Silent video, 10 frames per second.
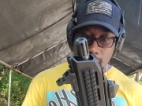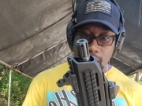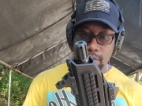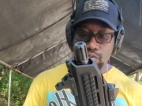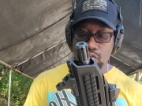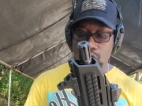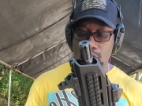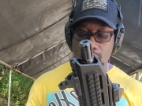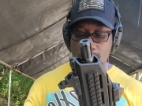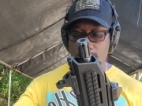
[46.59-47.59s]
Um,
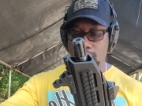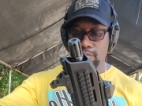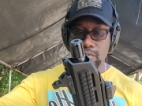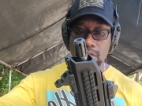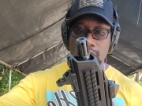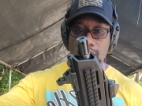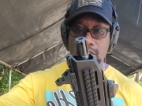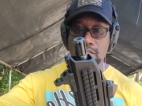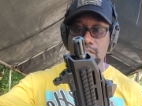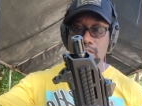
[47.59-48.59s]
so this comes, uh,
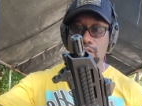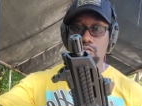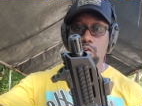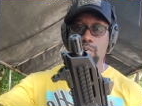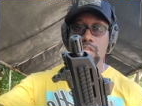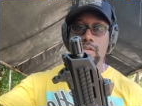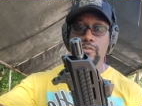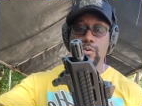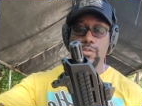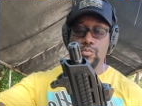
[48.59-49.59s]
it's CZ Scorpion
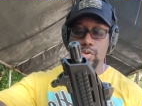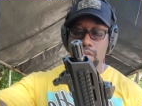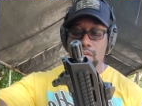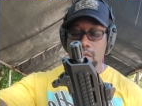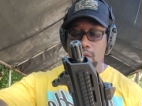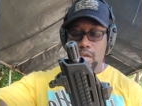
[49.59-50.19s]
Evo 3.